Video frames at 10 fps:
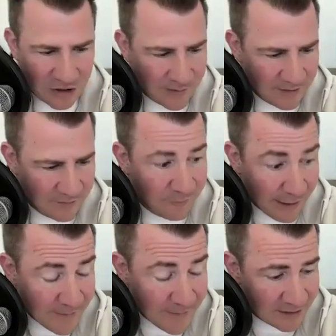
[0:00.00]
gosh let me
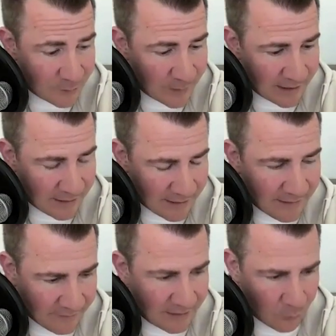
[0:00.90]
frame this in a way I,
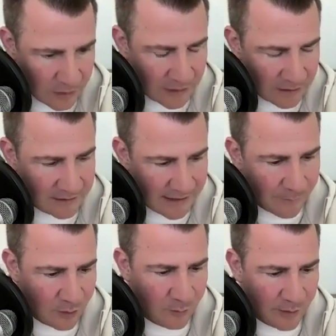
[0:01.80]
have got a really good
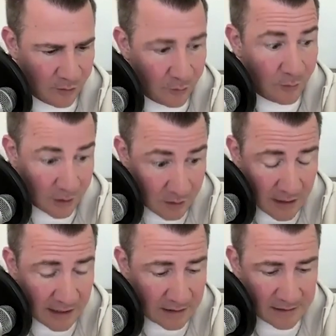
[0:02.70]
example that we go through with our
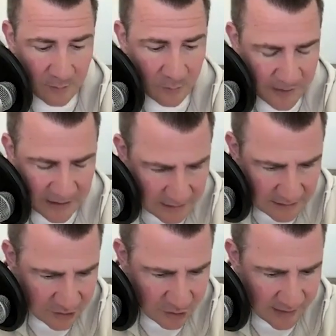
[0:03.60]
clients that will make
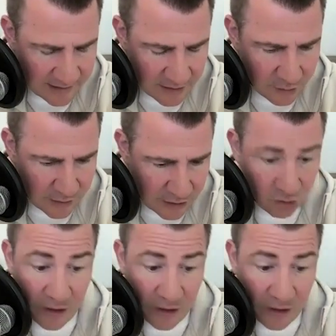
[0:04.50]
sense to you guys that you can